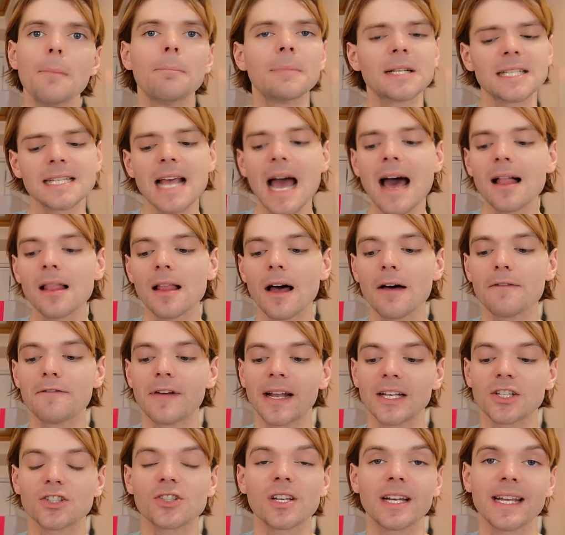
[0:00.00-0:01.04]
Mattel
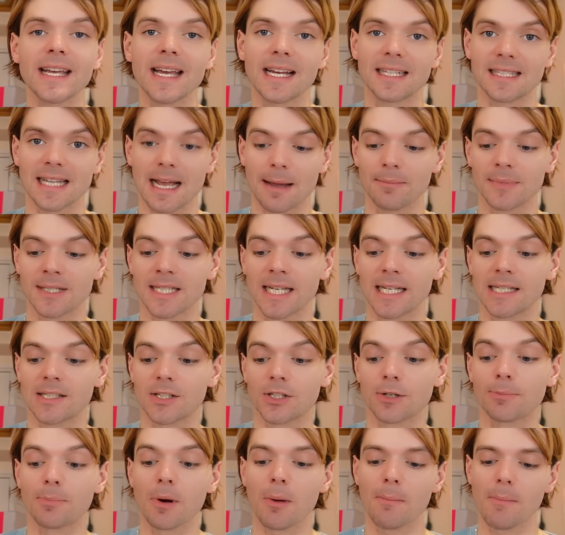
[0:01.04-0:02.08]
eventually attempted
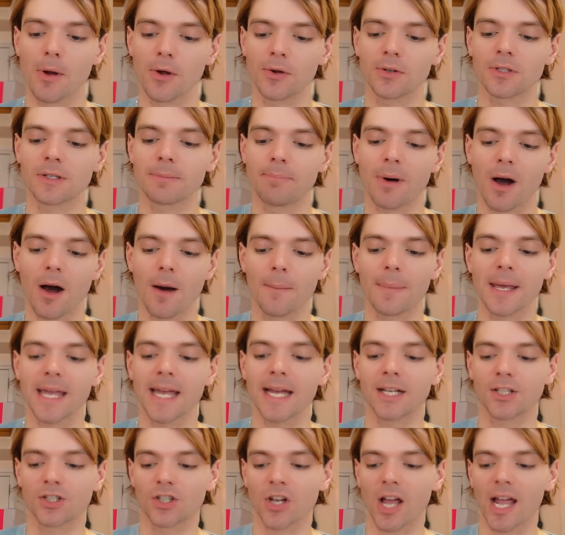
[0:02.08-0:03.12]
to promote Barbie
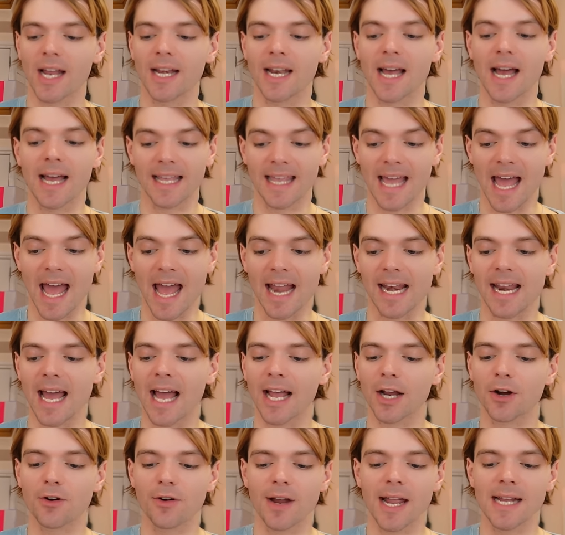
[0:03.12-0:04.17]
in China again
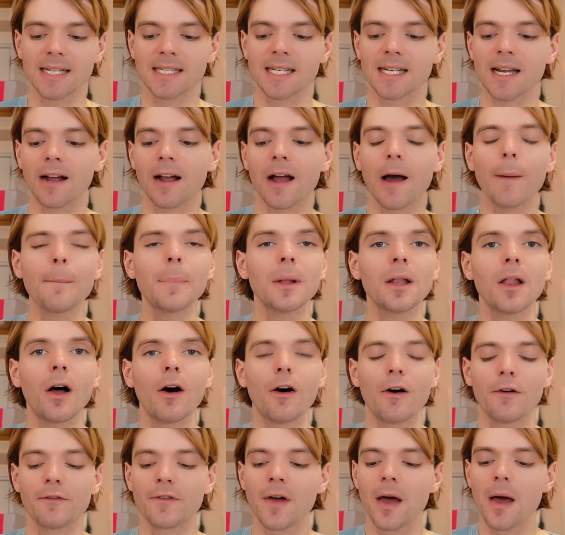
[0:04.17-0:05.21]
and created a couple
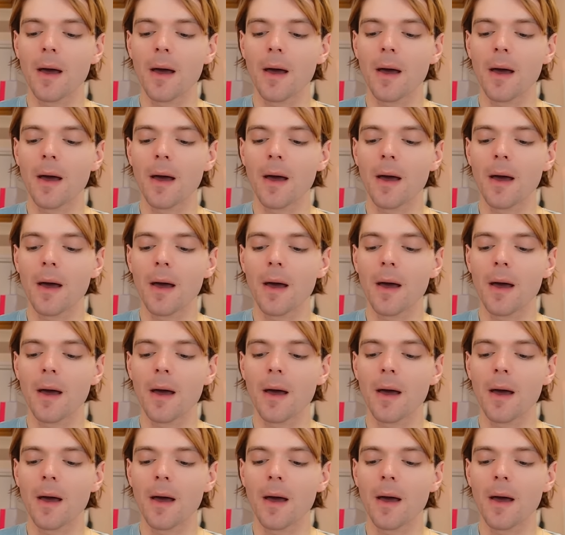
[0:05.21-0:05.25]
of